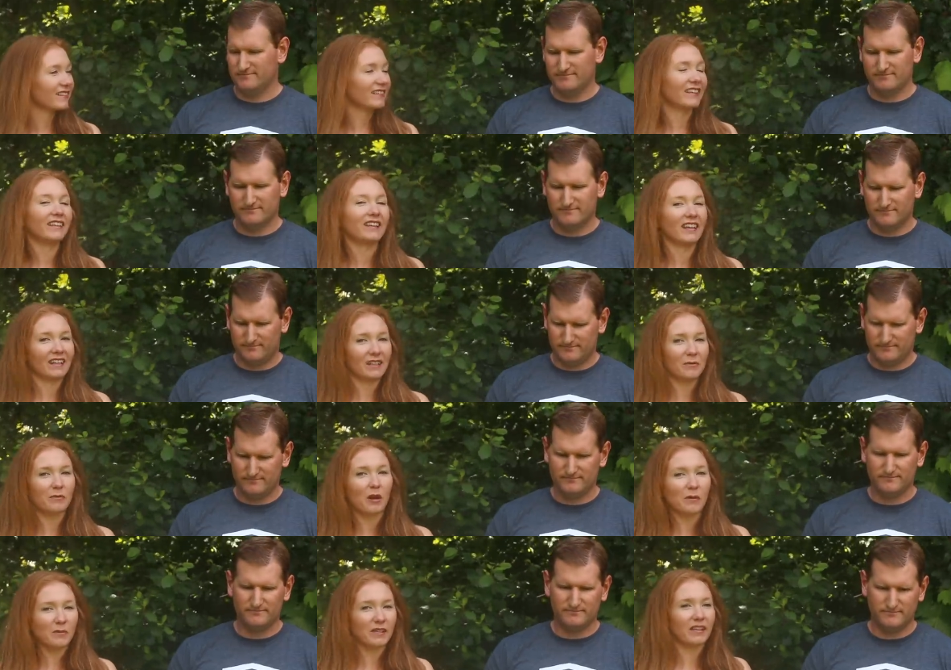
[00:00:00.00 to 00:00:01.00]
Speaker 1: and then they end
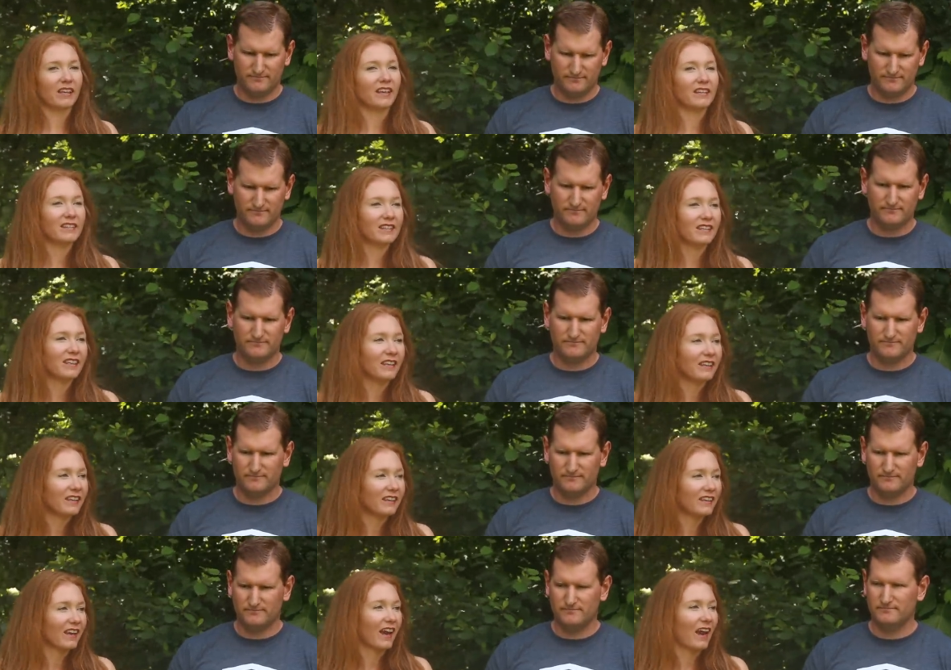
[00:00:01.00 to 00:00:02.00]
up coming and
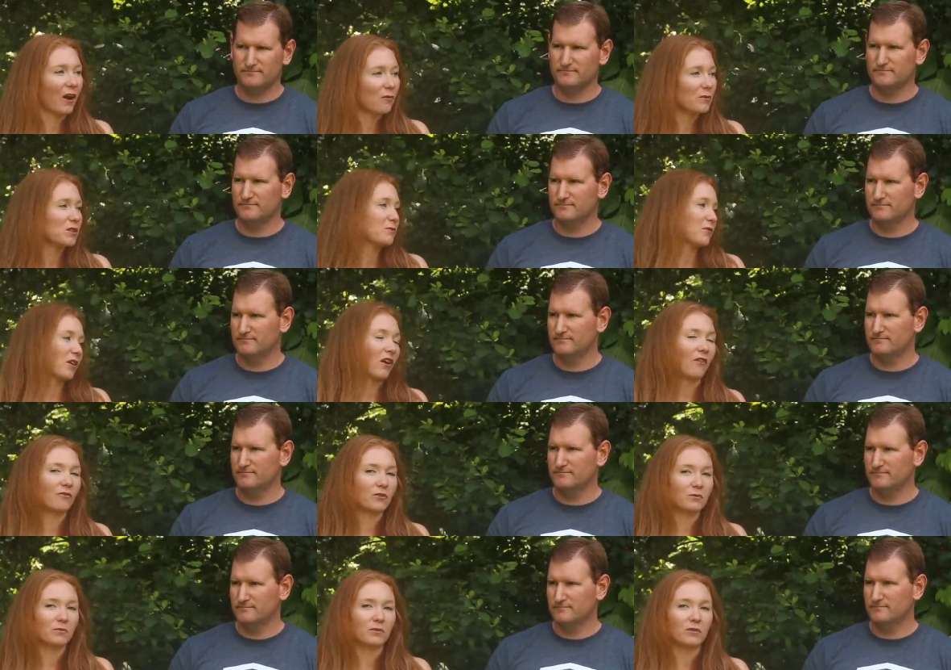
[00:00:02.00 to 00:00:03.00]
seeing how much more
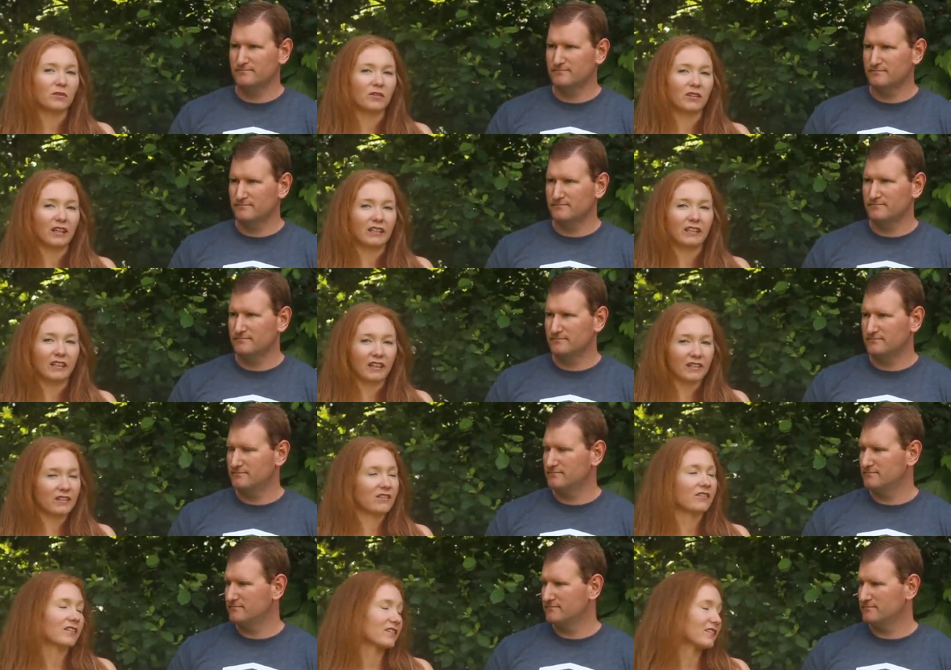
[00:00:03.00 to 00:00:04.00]
comfortable and
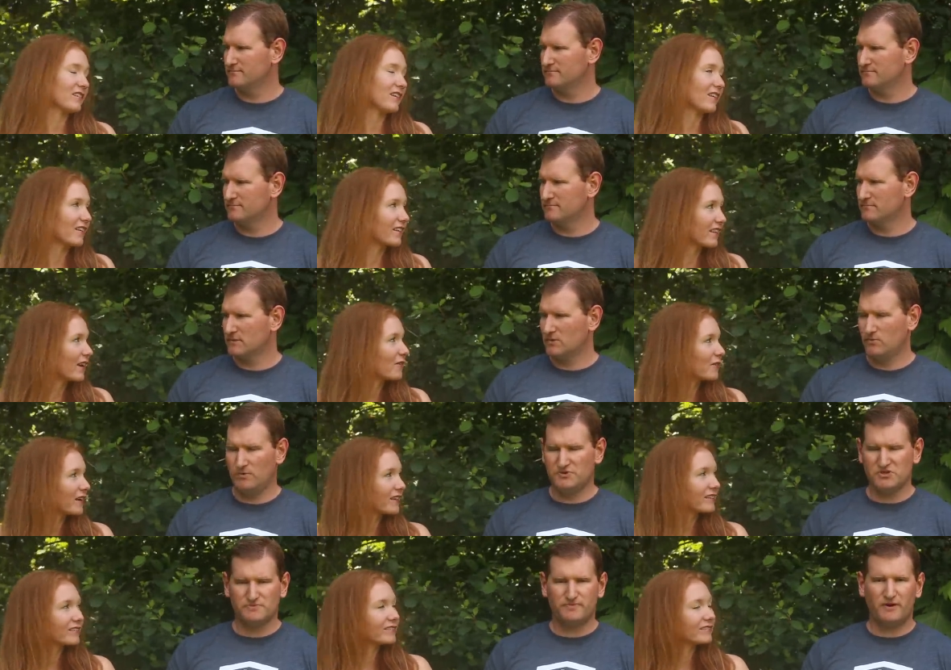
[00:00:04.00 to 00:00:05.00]
easier it is to carry that way.
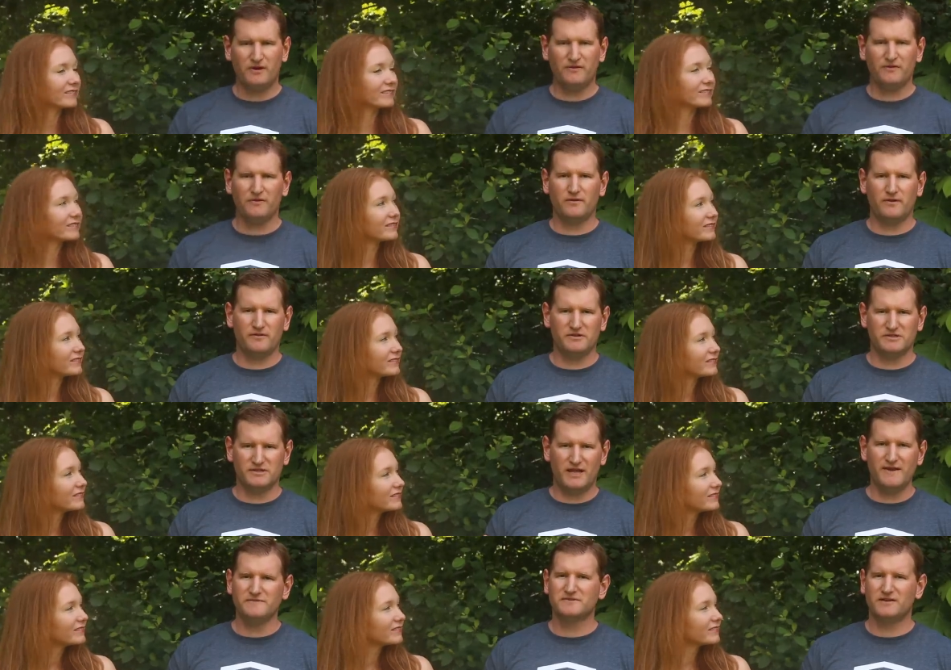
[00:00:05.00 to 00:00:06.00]
Which
Speaker 2: is part of, the, of this
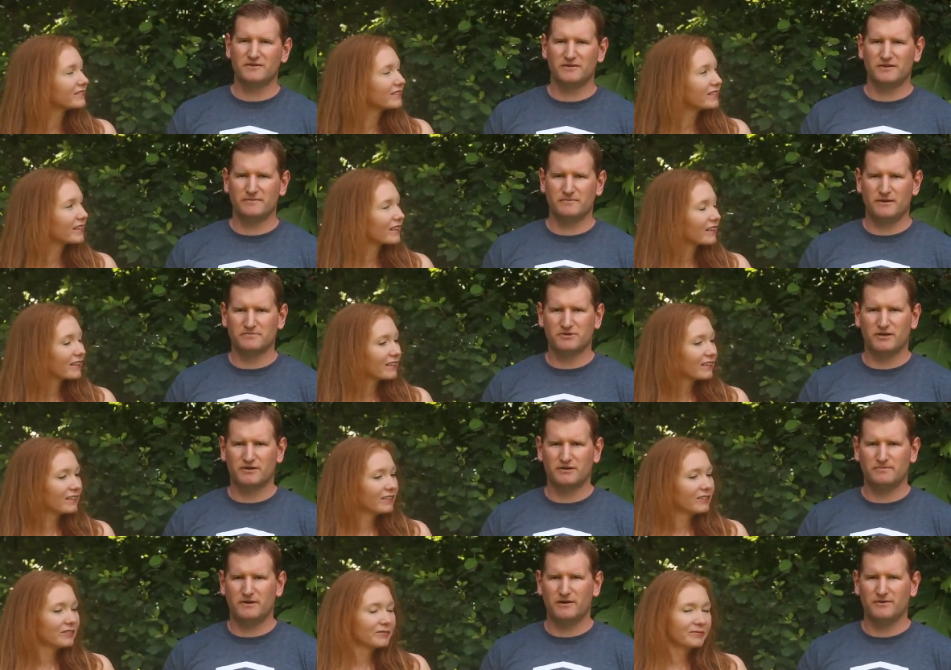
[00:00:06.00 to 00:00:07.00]
lifestyle that I'm, I'm
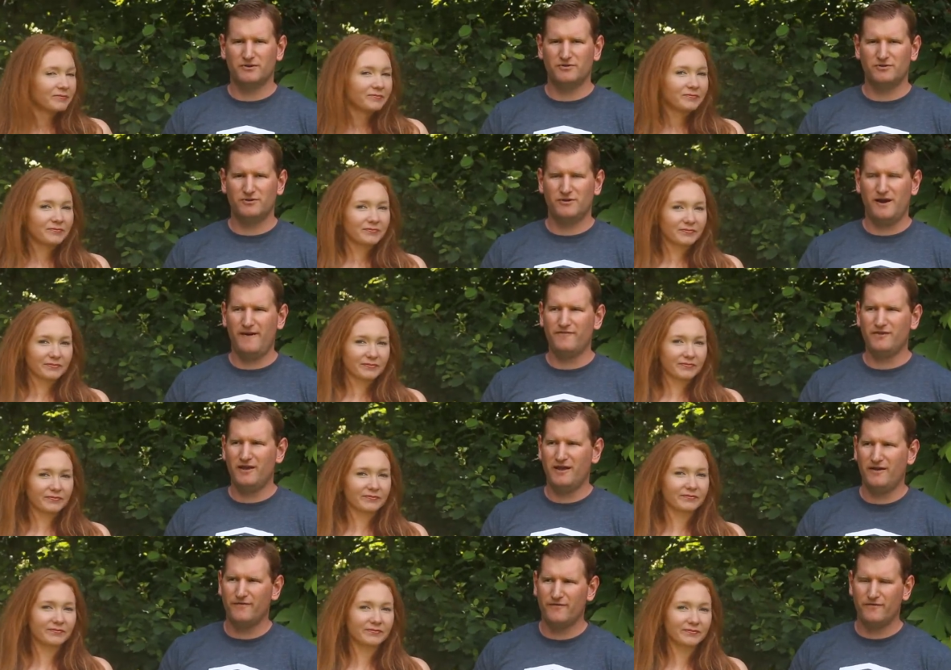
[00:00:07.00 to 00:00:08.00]
talking about. You, you have to
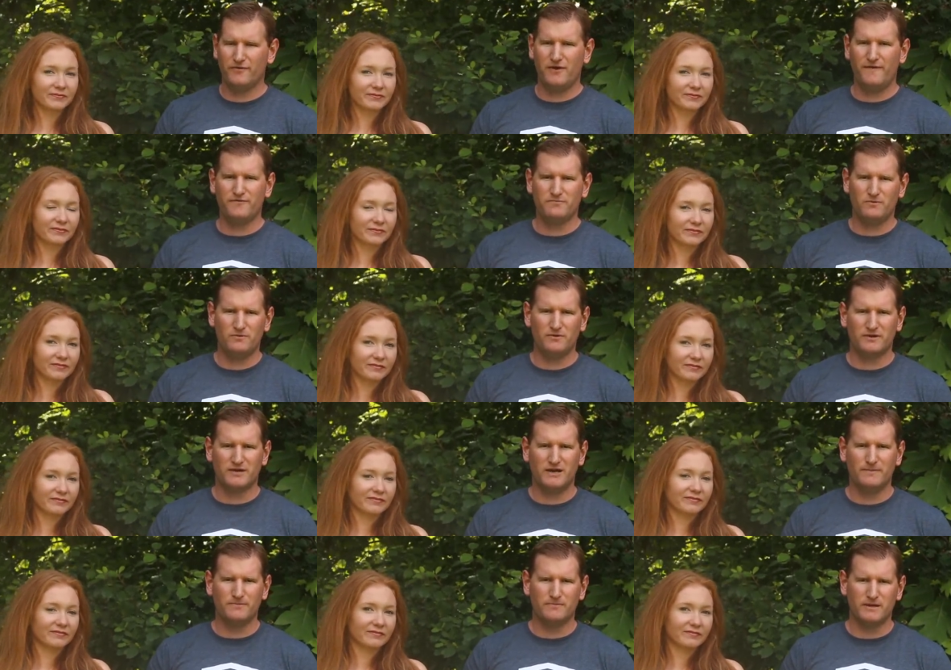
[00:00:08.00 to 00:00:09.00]
have you have to be willing
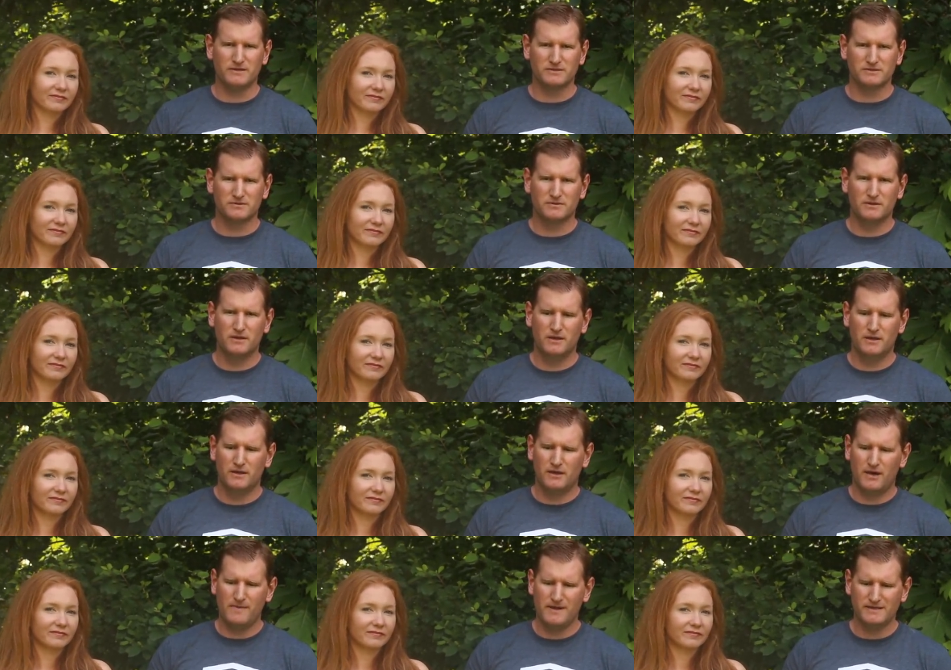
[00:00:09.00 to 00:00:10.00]
to compromise.
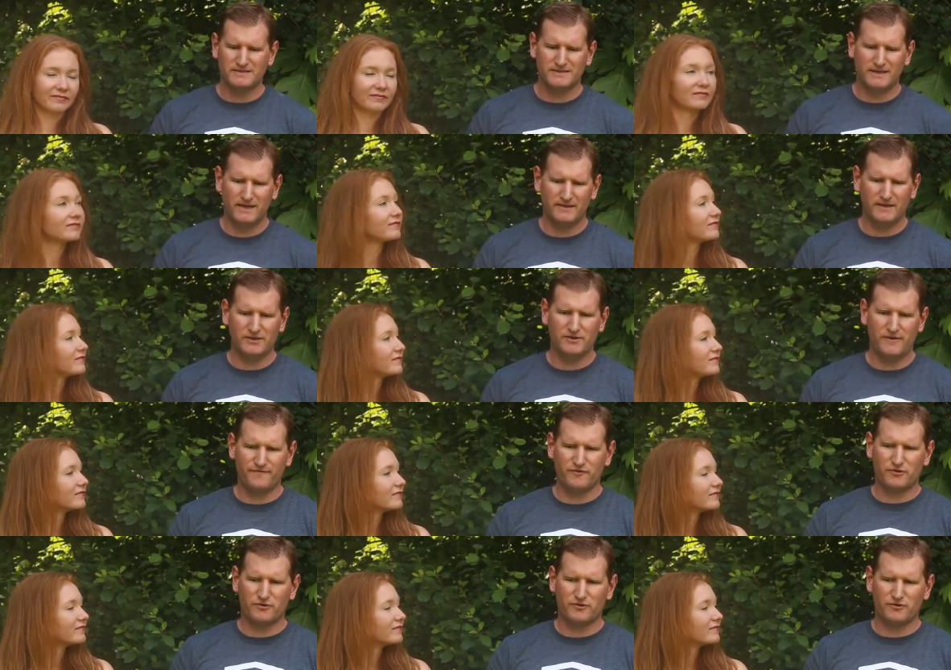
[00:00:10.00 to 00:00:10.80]
I'm not saying that you have